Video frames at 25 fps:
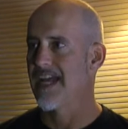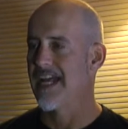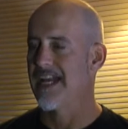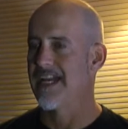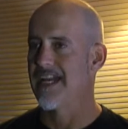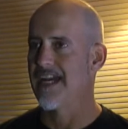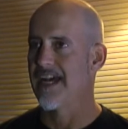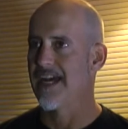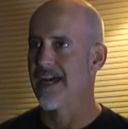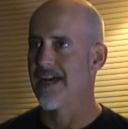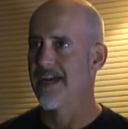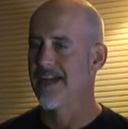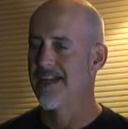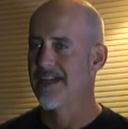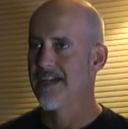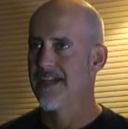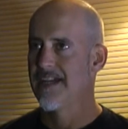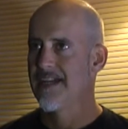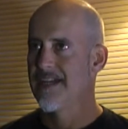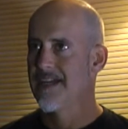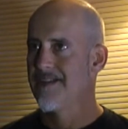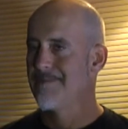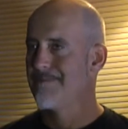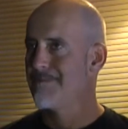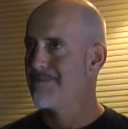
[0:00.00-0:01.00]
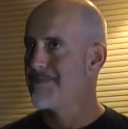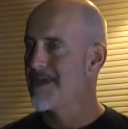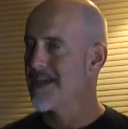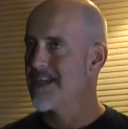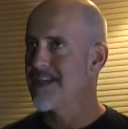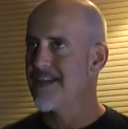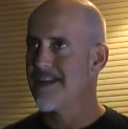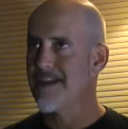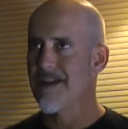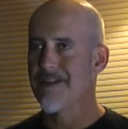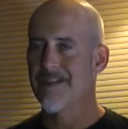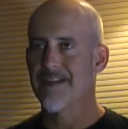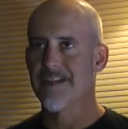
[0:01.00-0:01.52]
And but
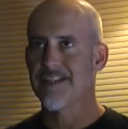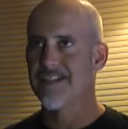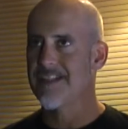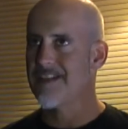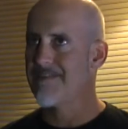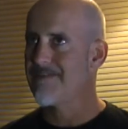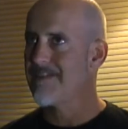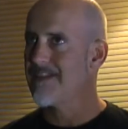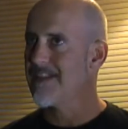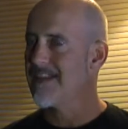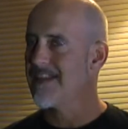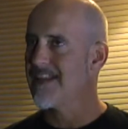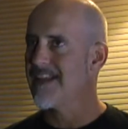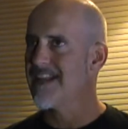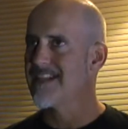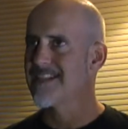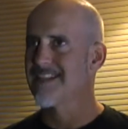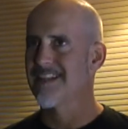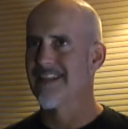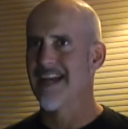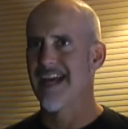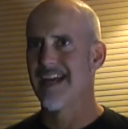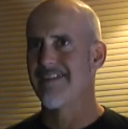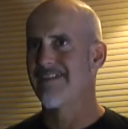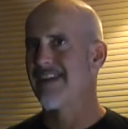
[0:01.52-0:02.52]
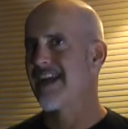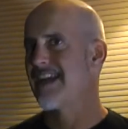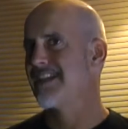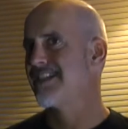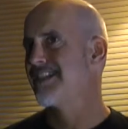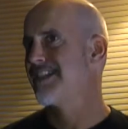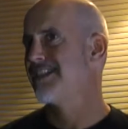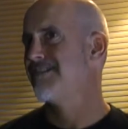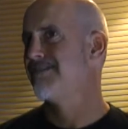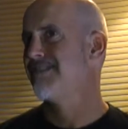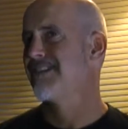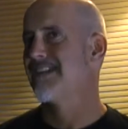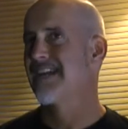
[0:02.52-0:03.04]
there's different things. A lot of it has to
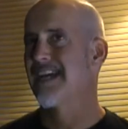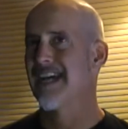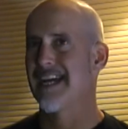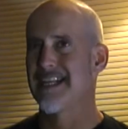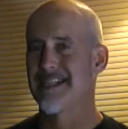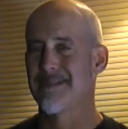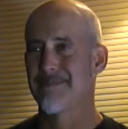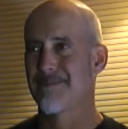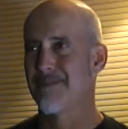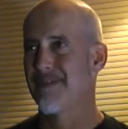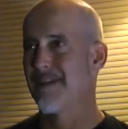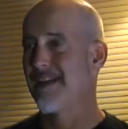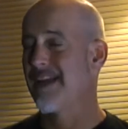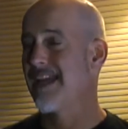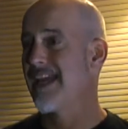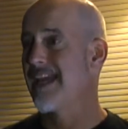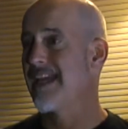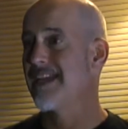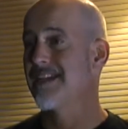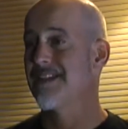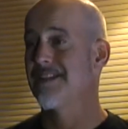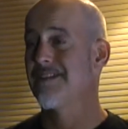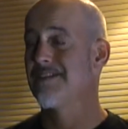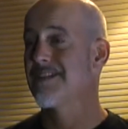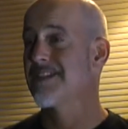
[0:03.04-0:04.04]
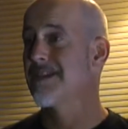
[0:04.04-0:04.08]
do with guys playing too.